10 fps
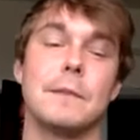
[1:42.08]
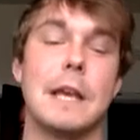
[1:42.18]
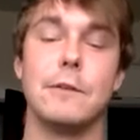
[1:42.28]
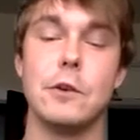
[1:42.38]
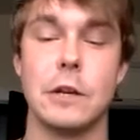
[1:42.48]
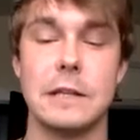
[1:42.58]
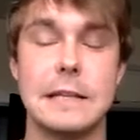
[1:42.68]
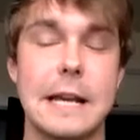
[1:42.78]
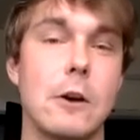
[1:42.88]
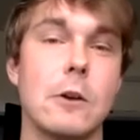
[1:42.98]
If you could
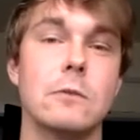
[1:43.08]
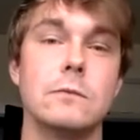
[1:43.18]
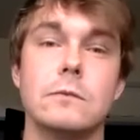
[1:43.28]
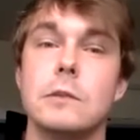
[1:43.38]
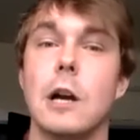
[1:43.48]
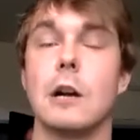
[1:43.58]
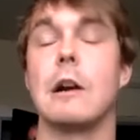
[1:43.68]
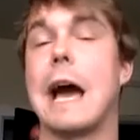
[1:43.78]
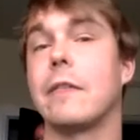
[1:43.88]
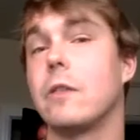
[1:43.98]
tell younger
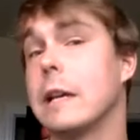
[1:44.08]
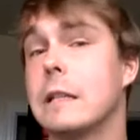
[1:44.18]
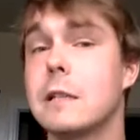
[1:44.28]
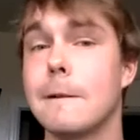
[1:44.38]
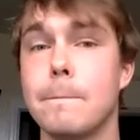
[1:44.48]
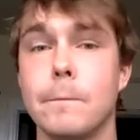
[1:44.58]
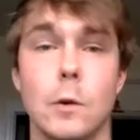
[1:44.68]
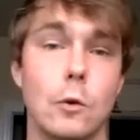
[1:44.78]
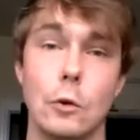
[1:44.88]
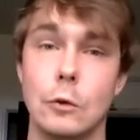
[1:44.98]
athletes
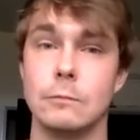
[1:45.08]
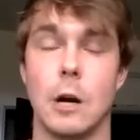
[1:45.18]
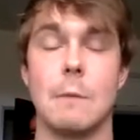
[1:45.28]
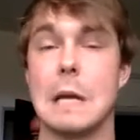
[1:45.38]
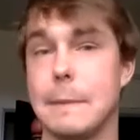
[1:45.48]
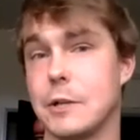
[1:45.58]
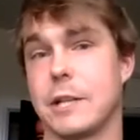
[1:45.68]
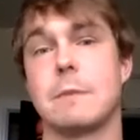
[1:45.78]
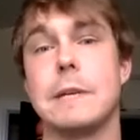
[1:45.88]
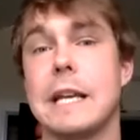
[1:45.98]
who are maybe
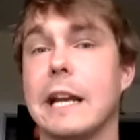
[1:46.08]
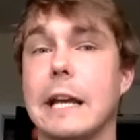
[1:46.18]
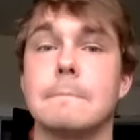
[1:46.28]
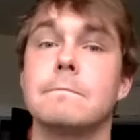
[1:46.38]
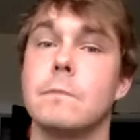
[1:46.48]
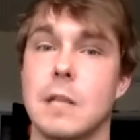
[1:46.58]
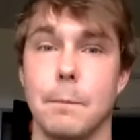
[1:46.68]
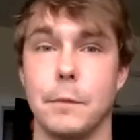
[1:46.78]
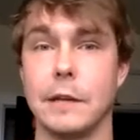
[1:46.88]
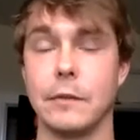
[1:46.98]
just beginning
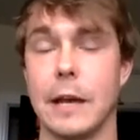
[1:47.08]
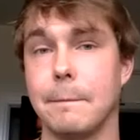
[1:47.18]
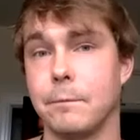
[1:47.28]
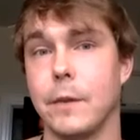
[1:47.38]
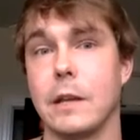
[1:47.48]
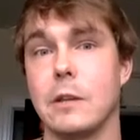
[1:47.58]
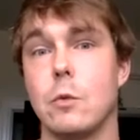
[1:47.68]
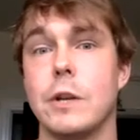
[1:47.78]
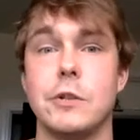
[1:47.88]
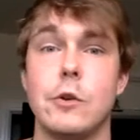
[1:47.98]
something that you
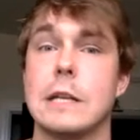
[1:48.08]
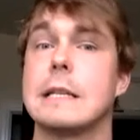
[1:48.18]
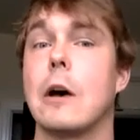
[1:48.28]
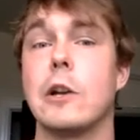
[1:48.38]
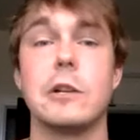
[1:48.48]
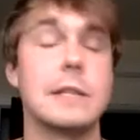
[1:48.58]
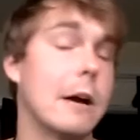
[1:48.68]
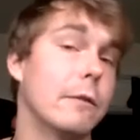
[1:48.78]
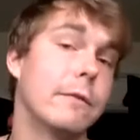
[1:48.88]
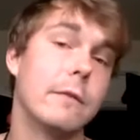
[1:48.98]
wish you could tell
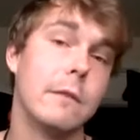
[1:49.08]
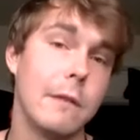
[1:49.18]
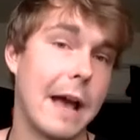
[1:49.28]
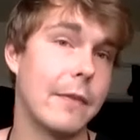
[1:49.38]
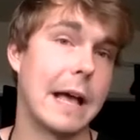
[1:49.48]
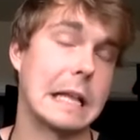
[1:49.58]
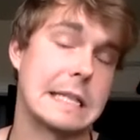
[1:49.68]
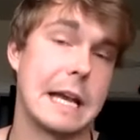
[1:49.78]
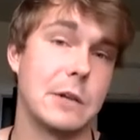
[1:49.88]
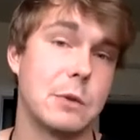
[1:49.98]
yourself at that
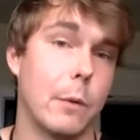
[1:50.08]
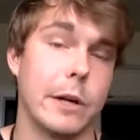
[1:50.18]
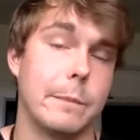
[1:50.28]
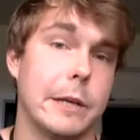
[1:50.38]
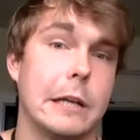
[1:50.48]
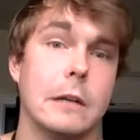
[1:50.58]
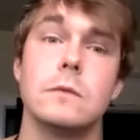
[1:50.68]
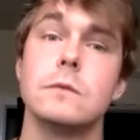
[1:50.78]
stage, what would it be?